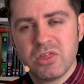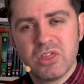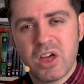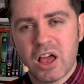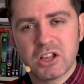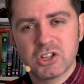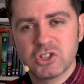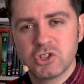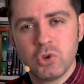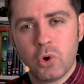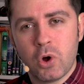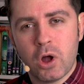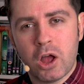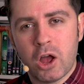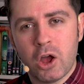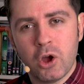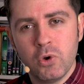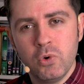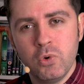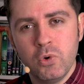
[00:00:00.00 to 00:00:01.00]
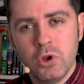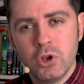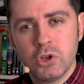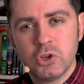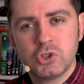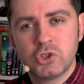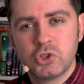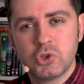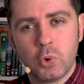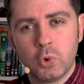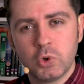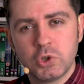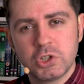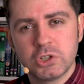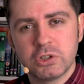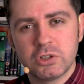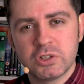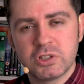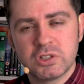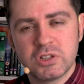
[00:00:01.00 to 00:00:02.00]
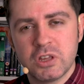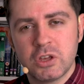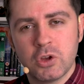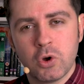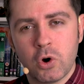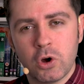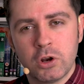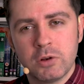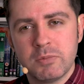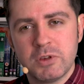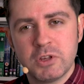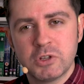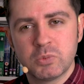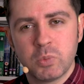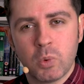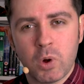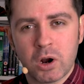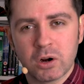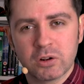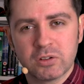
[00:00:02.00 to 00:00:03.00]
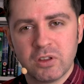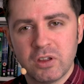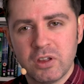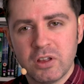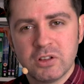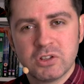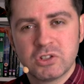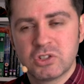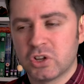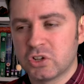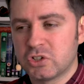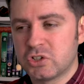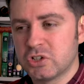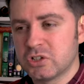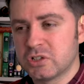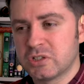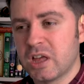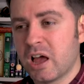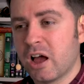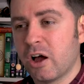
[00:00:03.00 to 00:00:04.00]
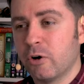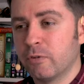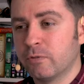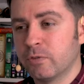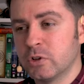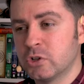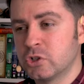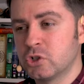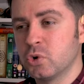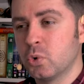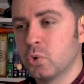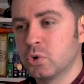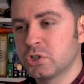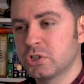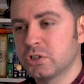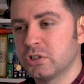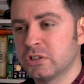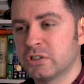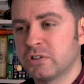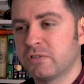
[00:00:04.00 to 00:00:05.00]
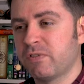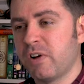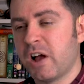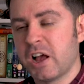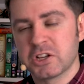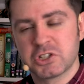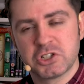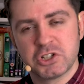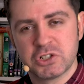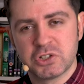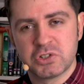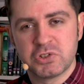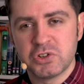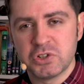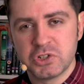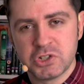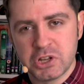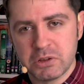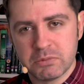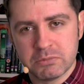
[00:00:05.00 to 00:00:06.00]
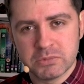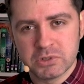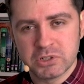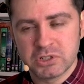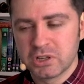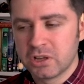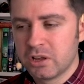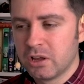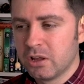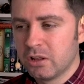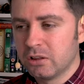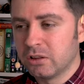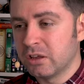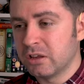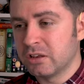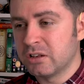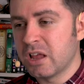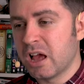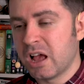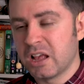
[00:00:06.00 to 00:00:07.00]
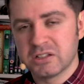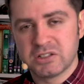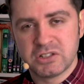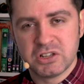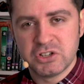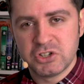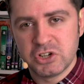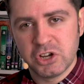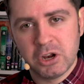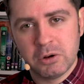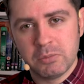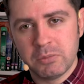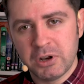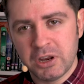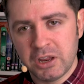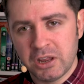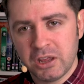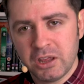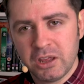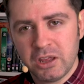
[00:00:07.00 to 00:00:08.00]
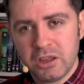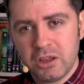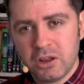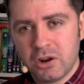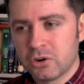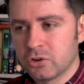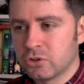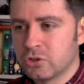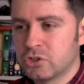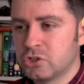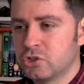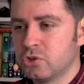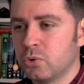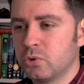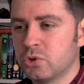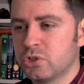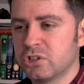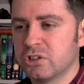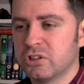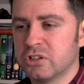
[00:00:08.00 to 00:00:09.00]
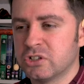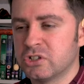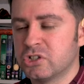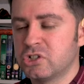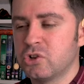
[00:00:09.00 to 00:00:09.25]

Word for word: That's not how socialist economies worked, such as that of the socialist fascist regimes like Nazi Germany or the socialist